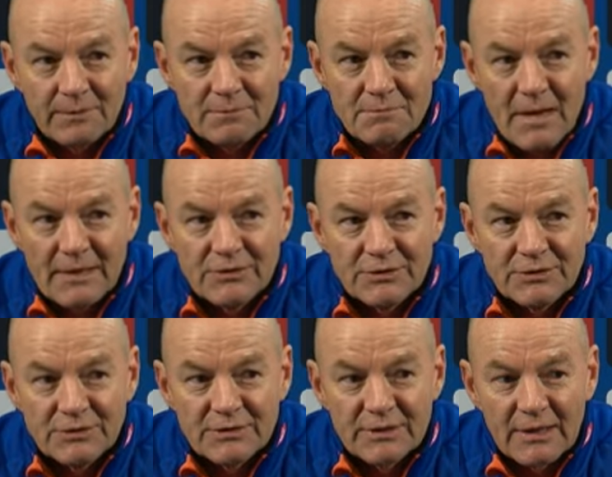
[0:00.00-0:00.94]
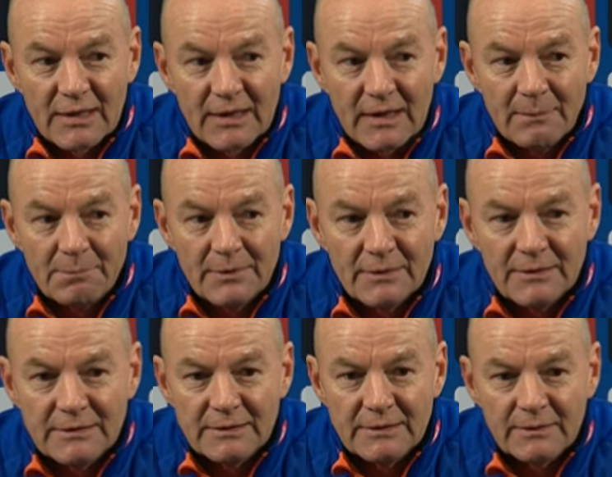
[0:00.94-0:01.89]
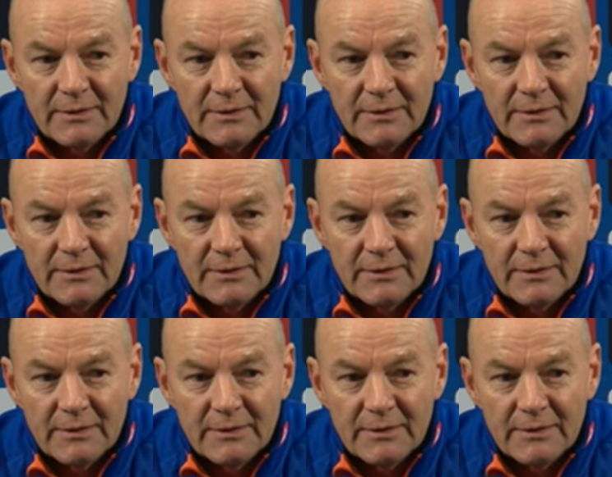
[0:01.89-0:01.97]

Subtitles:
Madge's ability